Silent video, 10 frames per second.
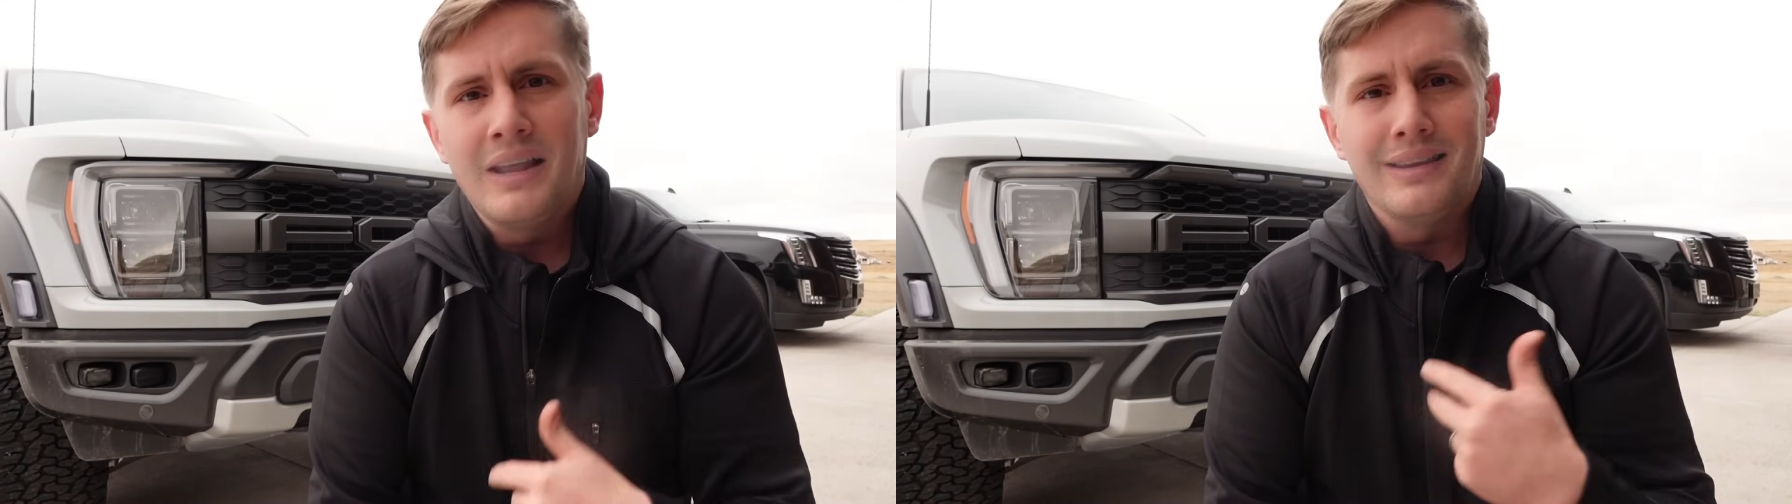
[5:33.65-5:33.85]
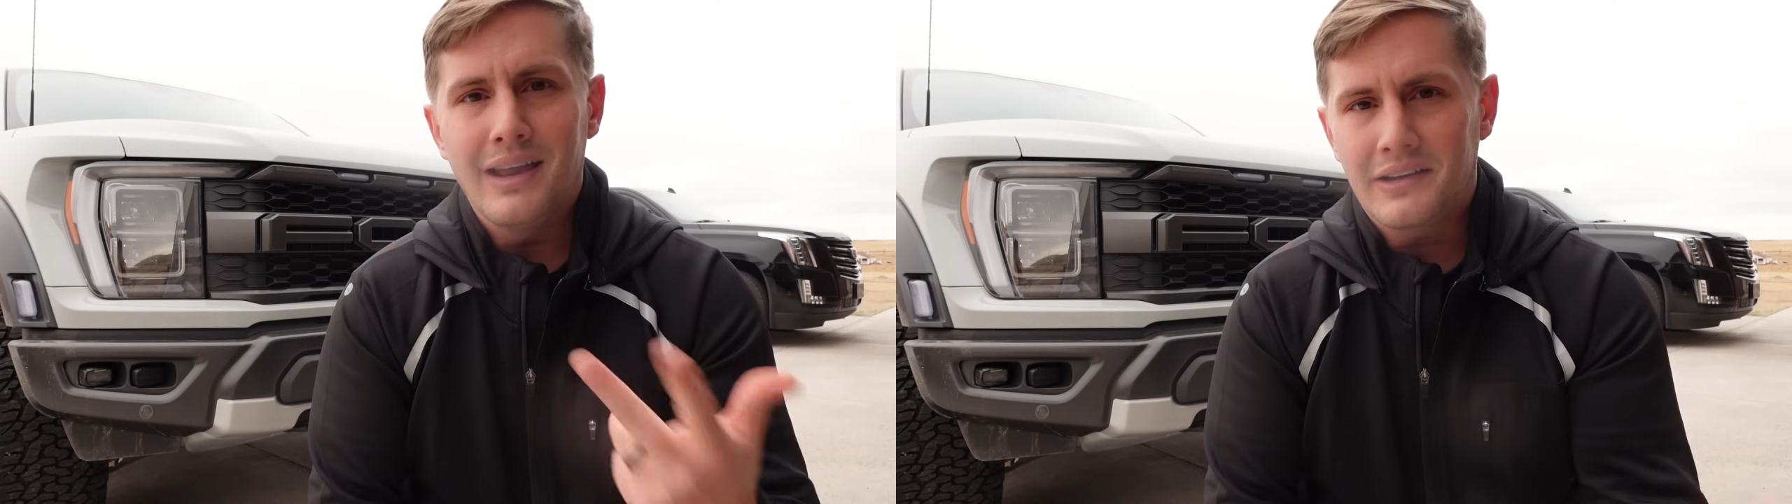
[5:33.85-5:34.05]

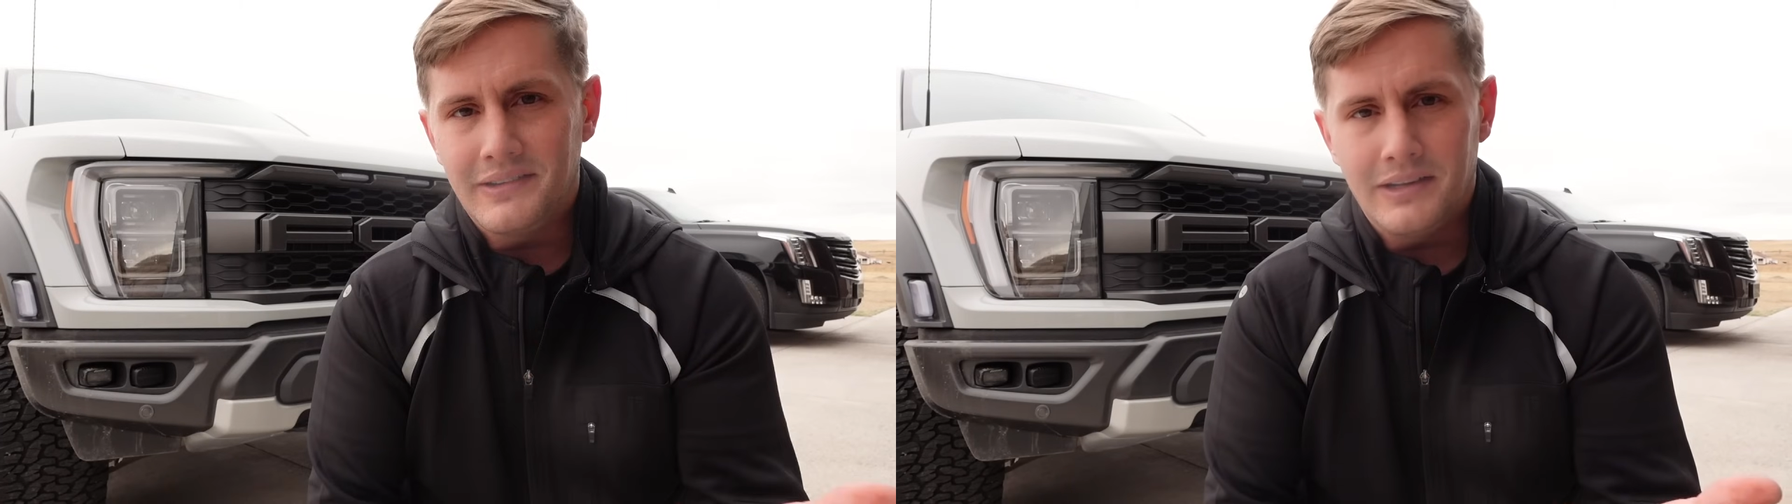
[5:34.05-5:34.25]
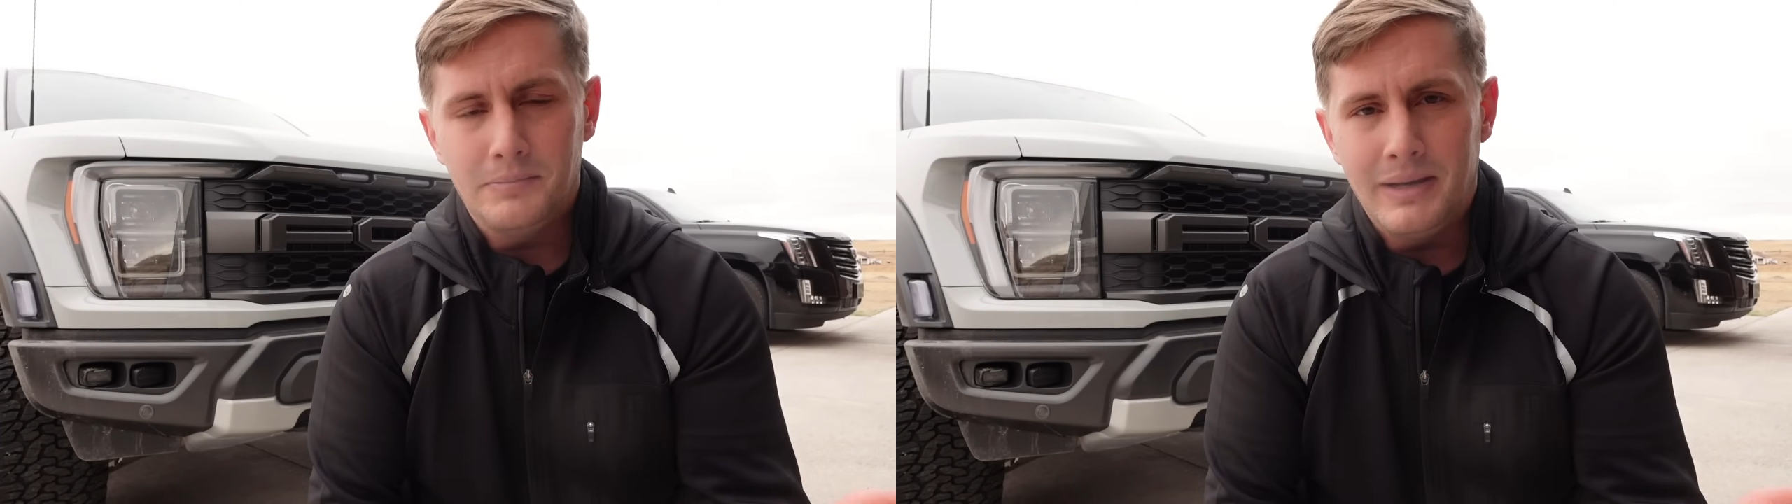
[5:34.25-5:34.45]

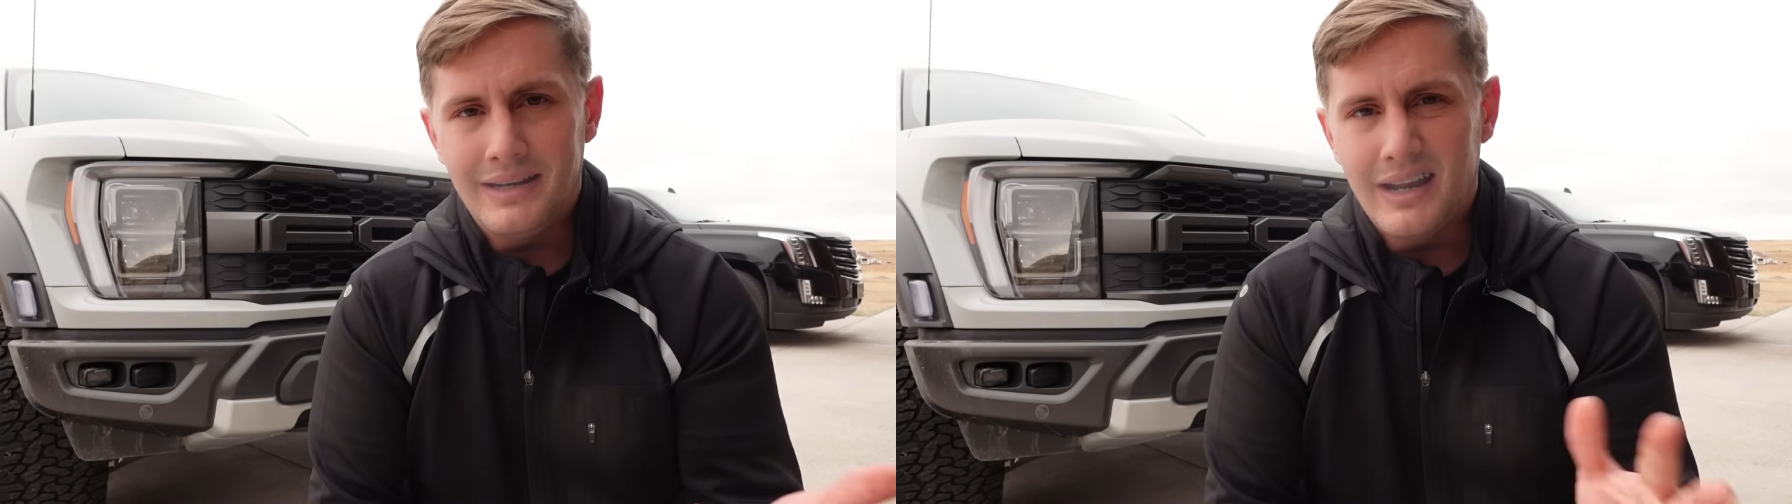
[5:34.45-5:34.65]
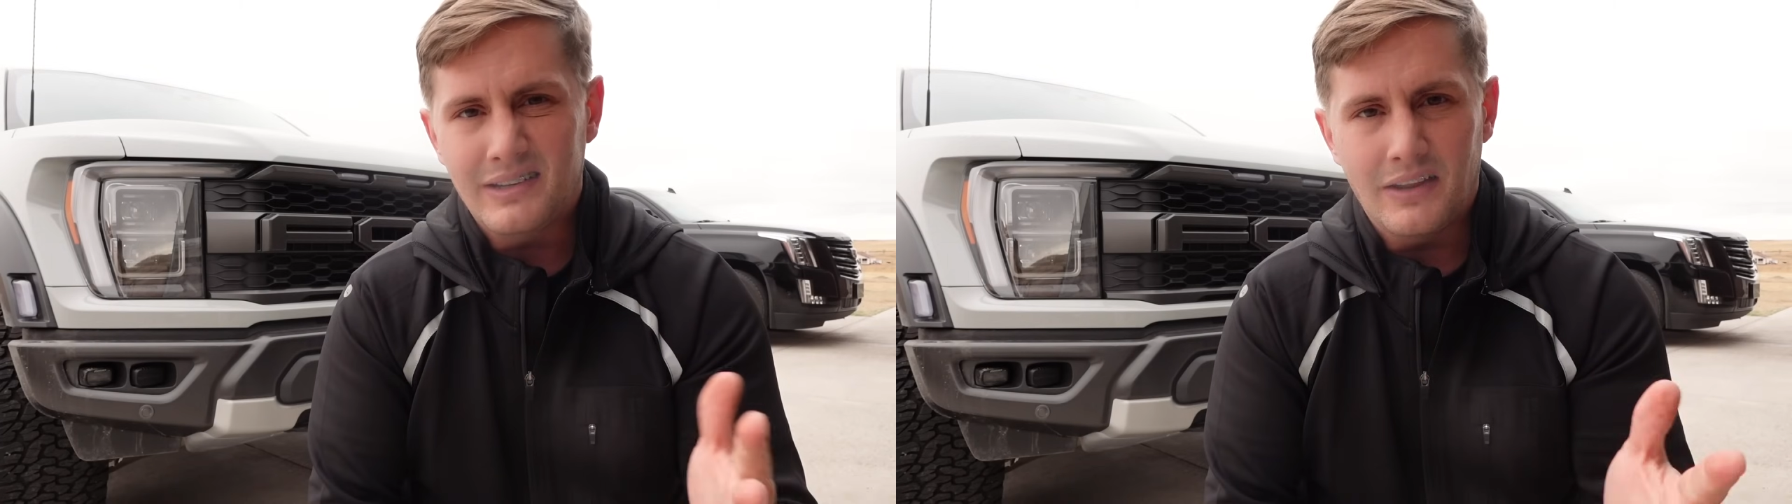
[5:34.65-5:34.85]
Lexus being next.